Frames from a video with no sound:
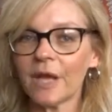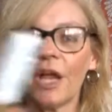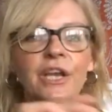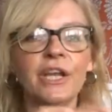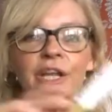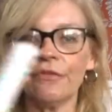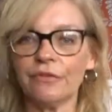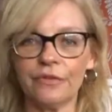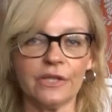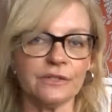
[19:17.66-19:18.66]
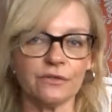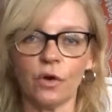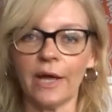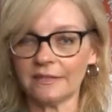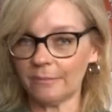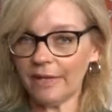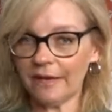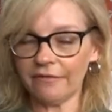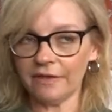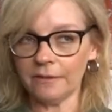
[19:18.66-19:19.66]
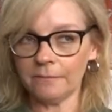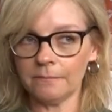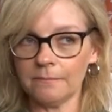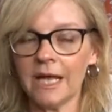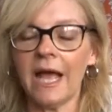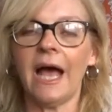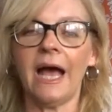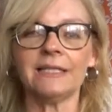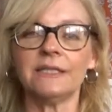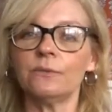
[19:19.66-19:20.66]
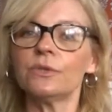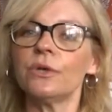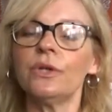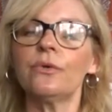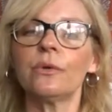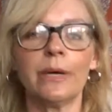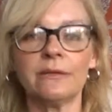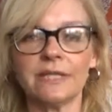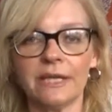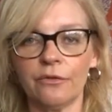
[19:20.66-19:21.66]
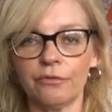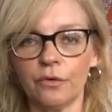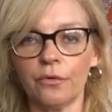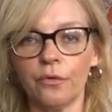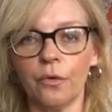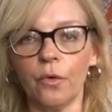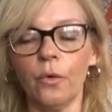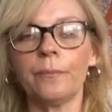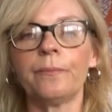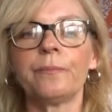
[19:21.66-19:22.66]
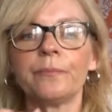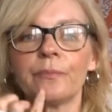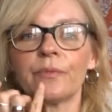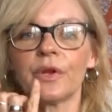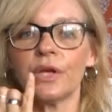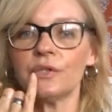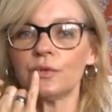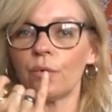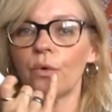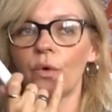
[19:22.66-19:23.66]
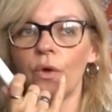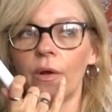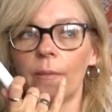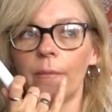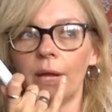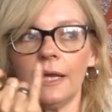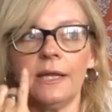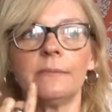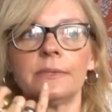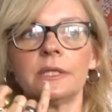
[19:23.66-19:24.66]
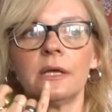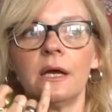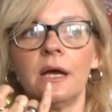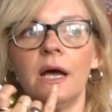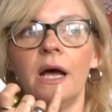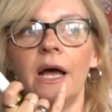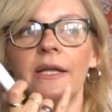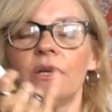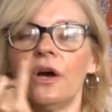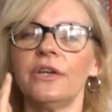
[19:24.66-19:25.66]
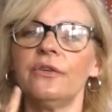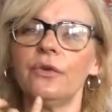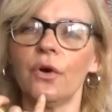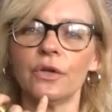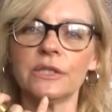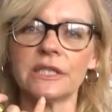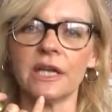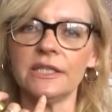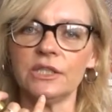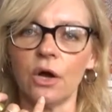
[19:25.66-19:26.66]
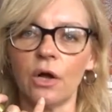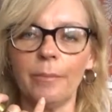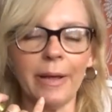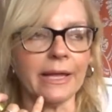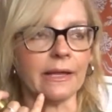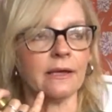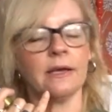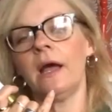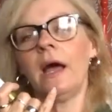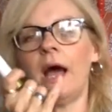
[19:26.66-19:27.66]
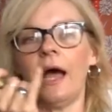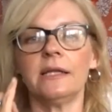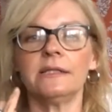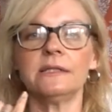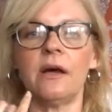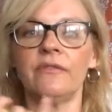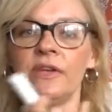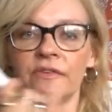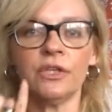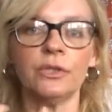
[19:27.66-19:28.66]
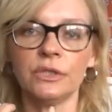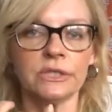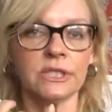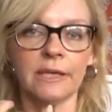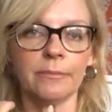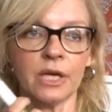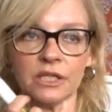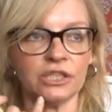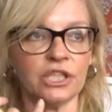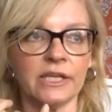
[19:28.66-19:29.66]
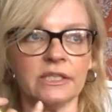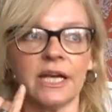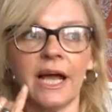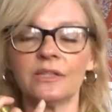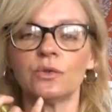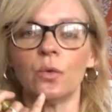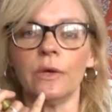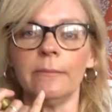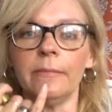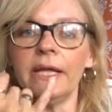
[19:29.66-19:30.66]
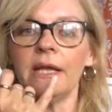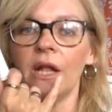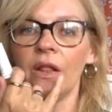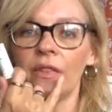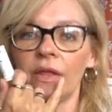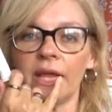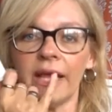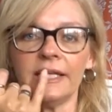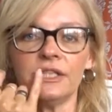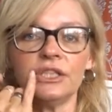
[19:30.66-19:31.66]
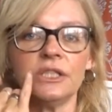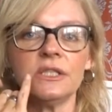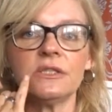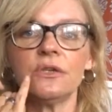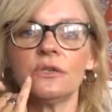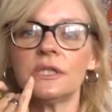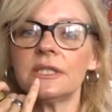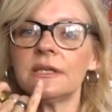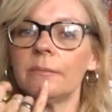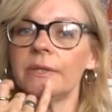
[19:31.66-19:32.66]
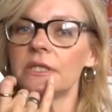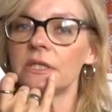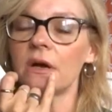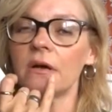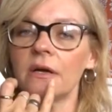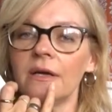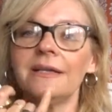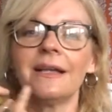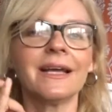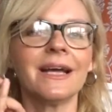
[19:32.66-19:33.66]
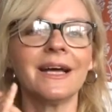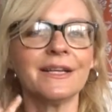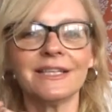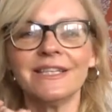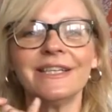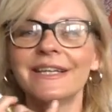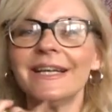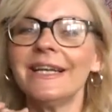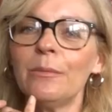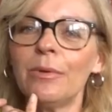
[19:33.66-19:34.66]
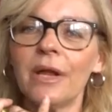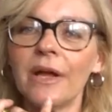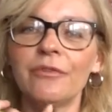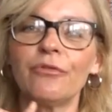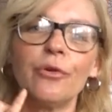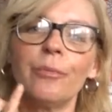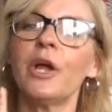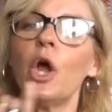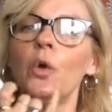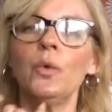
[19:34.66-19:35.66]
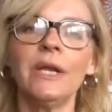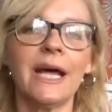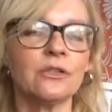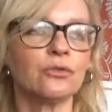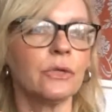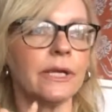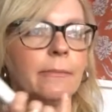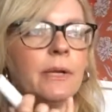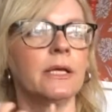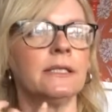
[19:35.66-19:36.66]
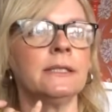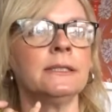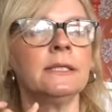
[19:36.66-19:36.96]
Neither of these have got SPF in, and it was only on about day 3 or 4 that I saw my lips had kind of gone a slightly darker pink, and I've never noticed the lip colour change at all in me. The edges looked a little bit darker, like I had a little lip liner on, my own natural lip liner.